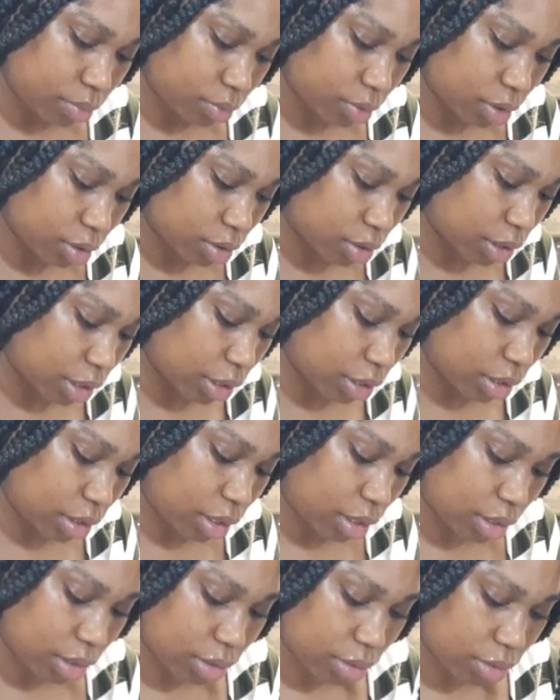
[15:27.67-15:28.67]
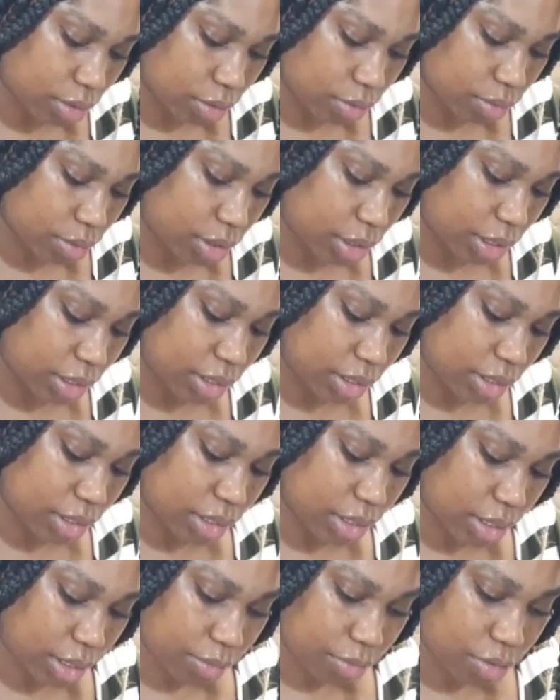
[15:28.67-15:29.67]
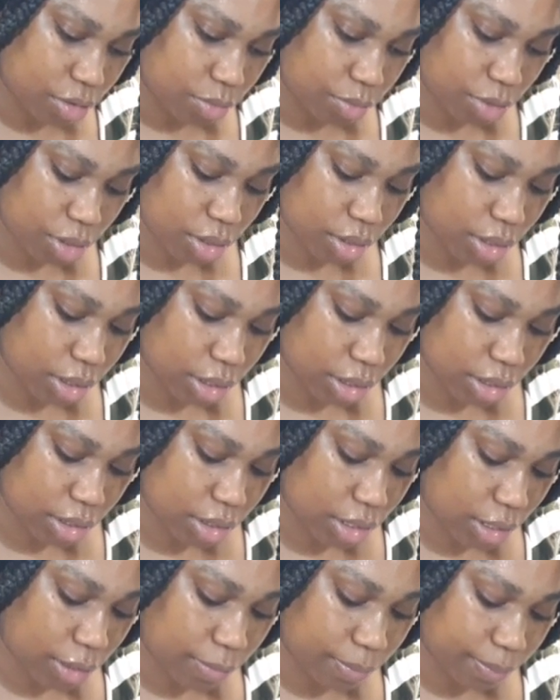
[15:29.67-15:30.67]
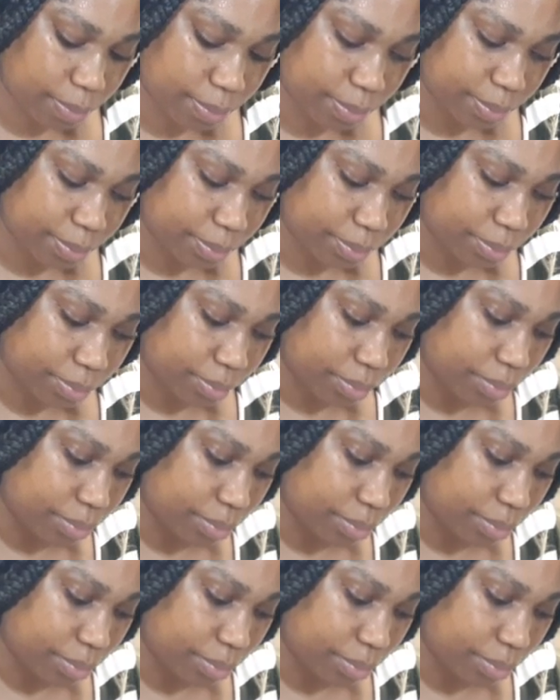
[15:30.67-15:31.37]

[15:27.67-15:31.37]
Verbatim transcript: because they kind of don't taste the same to me the next day. Mm-hmm.